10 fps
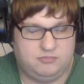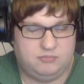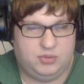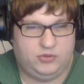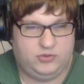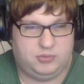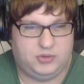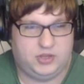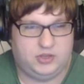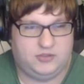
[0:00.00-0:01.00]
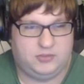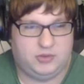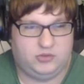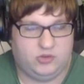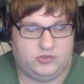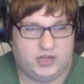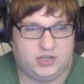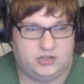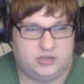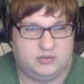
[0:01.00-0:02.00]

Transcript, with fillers: Bolt's a pretty good special attacker.